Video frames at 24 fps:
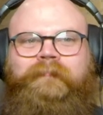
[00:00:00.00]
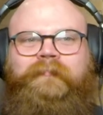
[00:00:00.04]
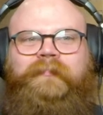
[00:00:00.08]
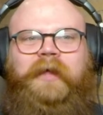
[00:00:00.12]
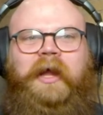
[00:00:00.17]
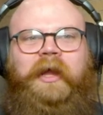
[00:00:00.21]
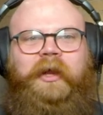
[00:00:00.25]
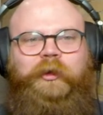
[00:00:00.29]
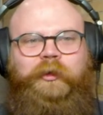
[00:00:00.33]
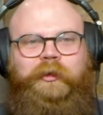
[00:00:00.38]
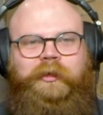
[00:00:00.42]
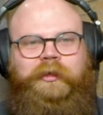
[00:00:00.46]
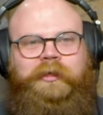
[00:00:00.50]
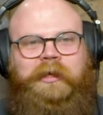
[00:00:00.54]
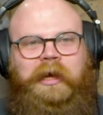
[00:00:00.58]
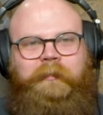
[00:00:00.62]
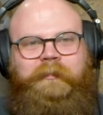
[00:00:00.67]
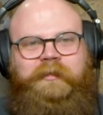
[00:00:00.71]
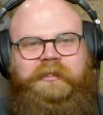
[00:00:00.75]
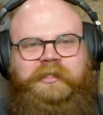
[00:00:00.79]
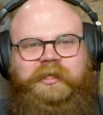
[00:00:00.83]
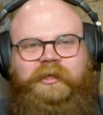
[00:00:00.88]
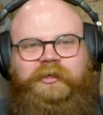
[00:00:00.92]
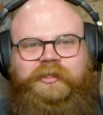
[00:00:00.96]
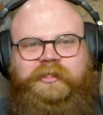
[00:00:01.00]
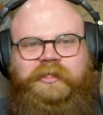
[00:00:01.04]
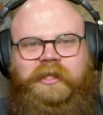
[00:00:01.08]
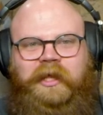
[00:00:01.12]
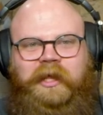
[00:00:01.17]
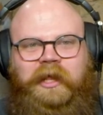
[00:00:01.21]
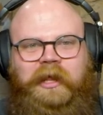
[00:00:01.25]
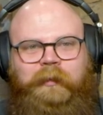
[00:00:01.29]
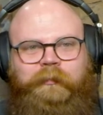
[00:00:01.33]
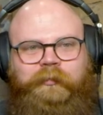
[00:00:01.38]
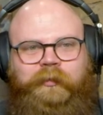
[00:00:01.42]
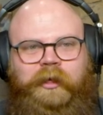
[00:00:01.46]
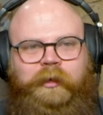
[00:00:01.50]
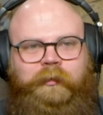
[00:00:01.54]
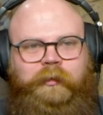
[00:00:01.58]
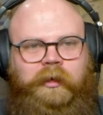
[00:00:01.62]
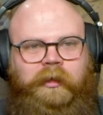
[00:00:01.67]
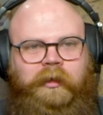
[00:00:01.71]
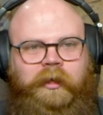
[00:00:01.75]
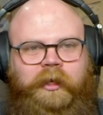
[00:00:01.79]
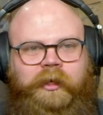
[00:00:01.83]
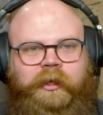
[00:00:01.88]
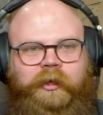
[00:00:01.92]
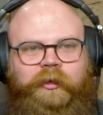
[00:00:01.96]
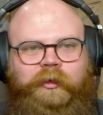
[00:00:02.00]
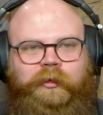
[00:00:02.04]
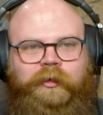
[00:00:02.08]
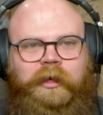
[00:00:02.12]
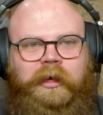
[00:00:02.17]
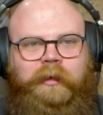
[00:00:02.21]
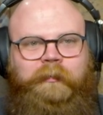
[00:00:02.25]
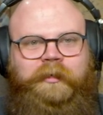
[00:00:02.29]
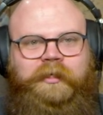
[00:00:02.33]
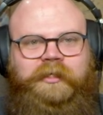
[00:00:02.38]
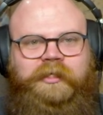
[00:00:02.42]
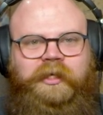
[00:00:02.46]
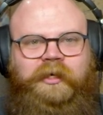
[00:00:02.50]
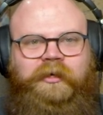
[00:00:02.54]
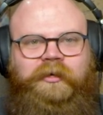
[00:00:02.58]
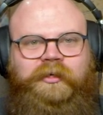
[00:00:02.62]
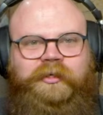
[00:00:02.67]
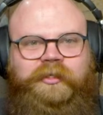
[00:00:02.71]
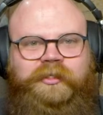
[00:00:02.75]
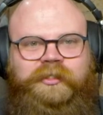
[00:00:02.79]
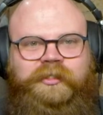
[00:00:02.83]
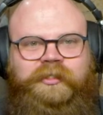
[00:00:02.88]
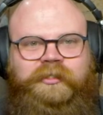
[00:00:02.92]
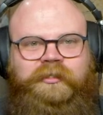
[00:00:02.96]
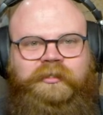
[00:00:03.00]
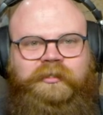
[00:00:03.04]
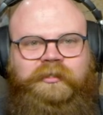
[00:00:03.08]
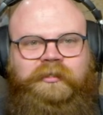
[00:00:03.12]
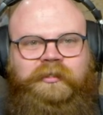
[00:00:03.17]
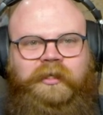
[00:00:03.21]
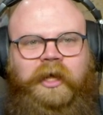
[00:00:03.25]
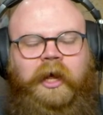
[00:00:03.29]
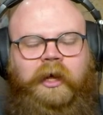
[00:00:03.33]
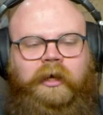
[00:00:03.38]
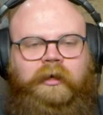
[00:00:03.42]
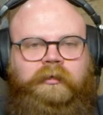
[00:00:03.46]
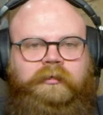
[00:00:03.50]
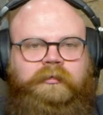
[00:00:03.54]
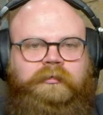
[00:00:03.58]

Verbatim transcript: I know good commentators that can't play well. I know commentators. Yeah.